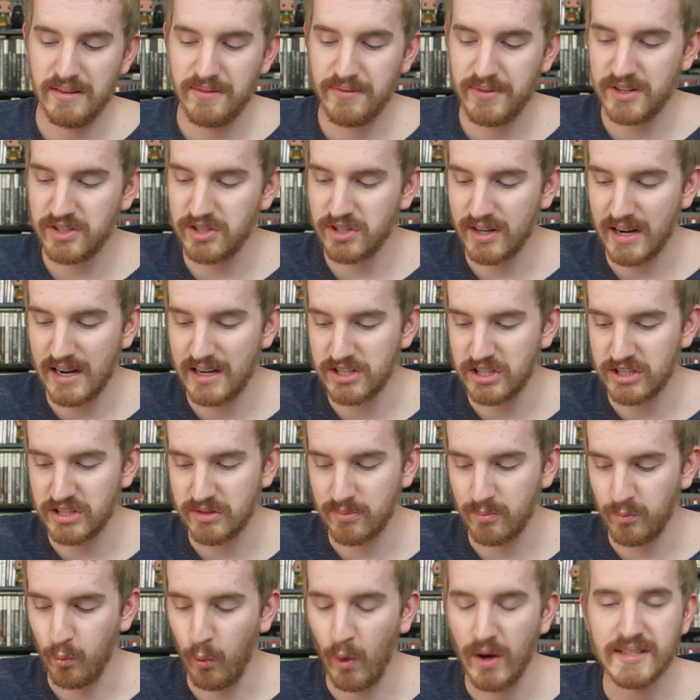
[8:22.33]
eventually i
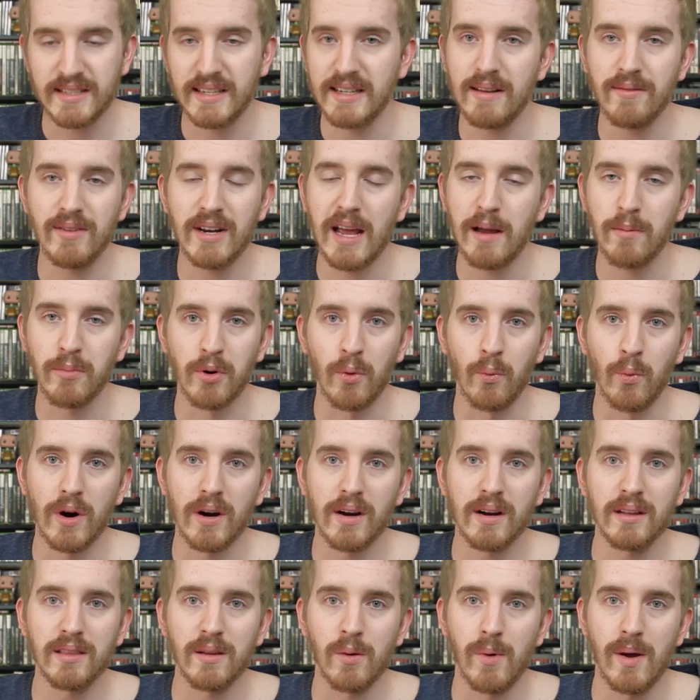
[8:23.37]
just wasn't even able to
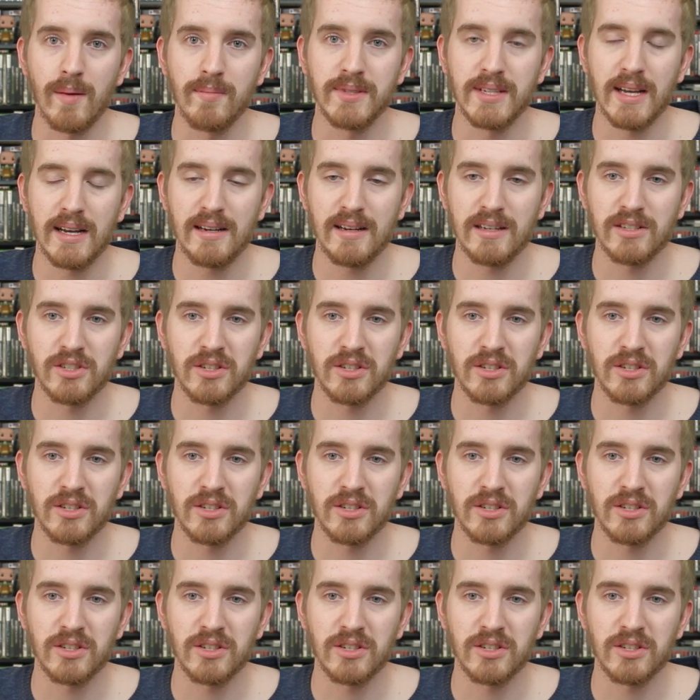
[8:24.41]
work on the website and